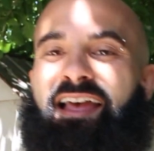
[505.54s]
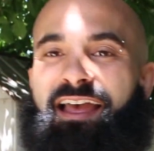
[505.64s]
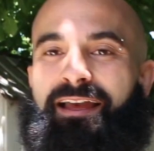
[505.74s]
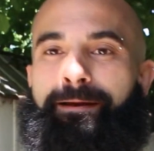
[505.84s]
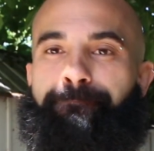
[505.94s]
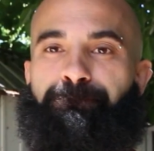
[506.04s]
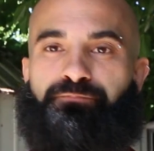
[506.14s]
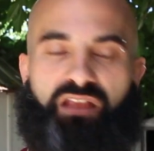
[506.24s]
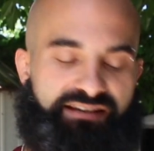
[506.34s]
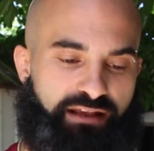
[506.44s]
and
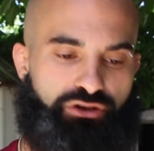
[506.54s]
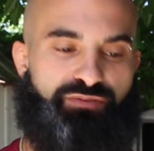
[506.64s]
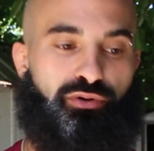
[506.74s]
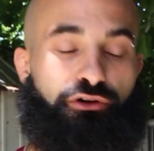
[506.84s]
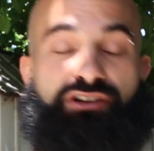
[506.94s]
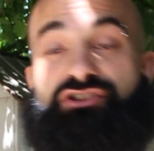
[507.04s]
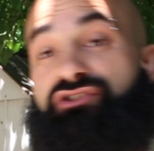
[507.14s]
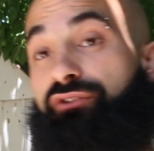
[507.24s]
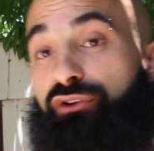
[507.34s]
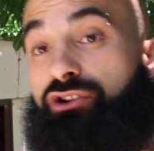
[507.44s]
intelligent progression.
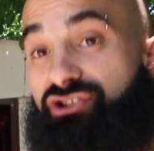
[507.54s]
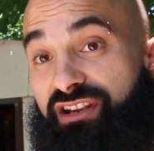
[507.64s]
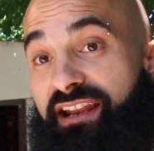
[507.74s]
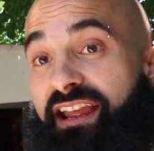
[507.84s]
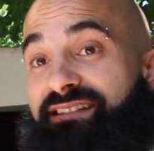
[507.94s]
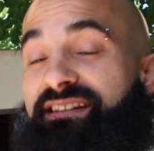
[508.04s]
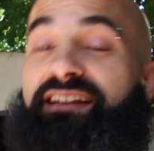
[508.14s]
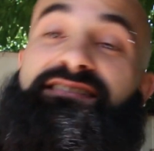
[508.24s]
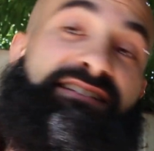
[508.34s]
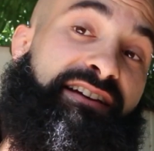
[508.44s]
So if you're interested in
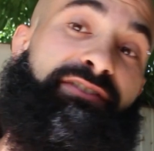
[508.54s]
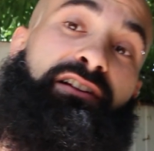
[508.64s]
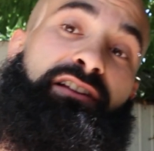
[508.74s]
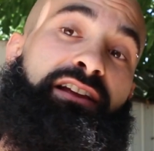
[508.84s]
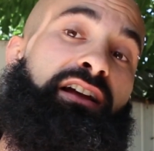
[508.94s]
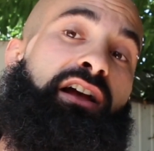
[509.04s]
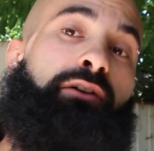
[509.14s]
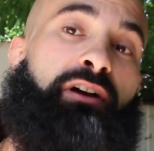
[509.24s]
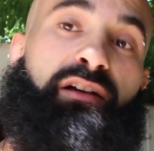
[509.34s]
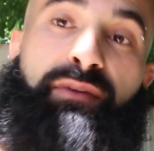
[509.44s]
handstands, I definitely
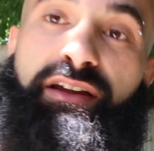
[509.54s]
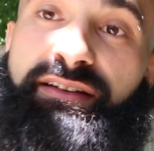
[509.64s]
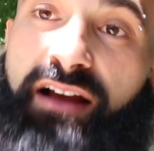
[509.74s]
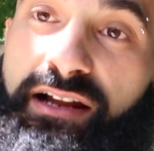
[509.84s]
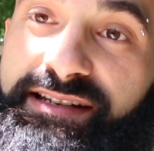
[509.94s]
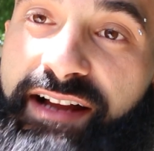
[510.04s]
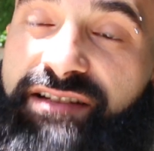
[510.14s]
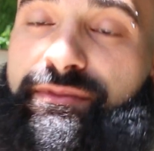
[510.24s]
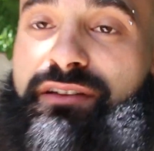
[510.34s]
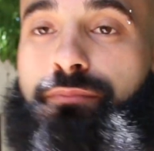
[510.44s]
recommend
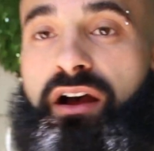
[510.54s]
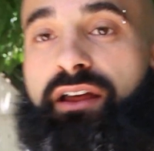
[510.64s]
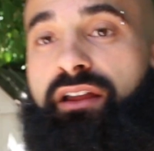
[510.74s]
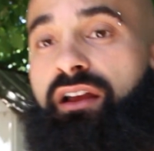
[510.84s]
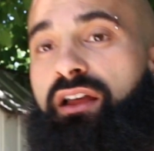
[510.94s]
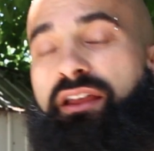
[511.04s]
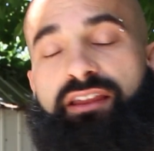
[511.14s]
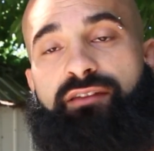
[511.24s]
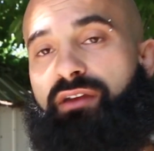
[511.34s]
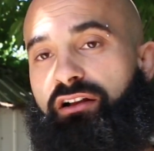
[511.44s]
contact me. My
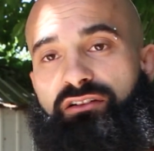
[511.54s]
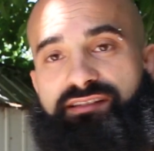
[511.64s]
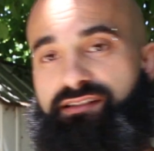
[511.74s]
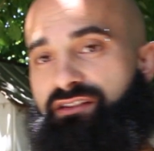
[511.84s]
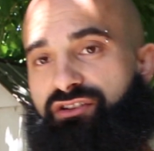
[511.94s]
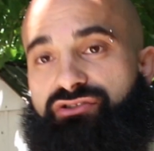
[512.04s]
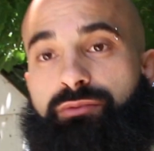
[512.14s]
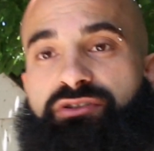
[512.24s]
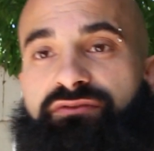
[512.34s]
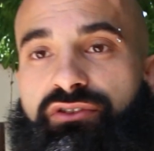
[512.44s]
email is in the
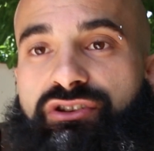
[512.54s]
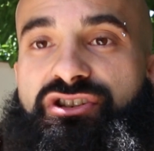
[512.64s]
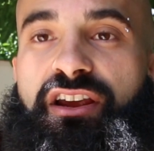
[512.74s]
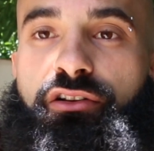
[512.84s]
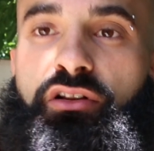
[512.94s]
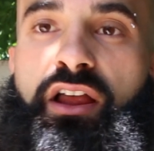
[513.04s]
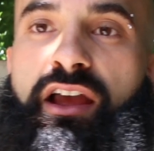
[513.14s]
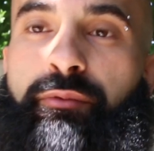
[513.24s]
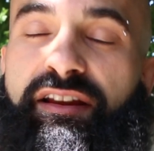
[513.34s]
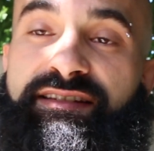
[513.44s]
description for this channel,
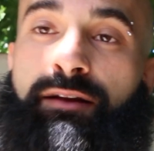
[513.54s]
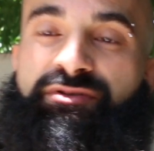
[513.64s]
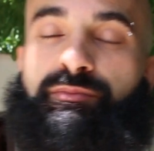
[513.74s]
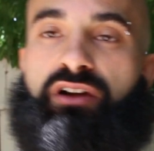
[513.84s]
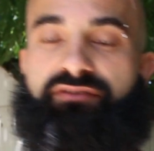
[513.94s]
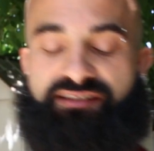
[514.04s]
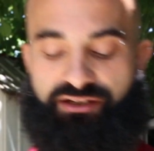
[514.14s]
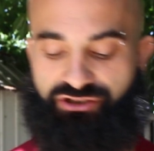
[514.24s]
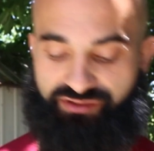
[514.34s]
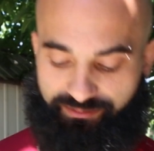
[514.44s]
and we can set up some private
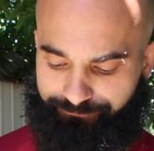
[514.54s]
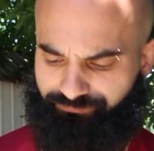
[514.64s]
sessions.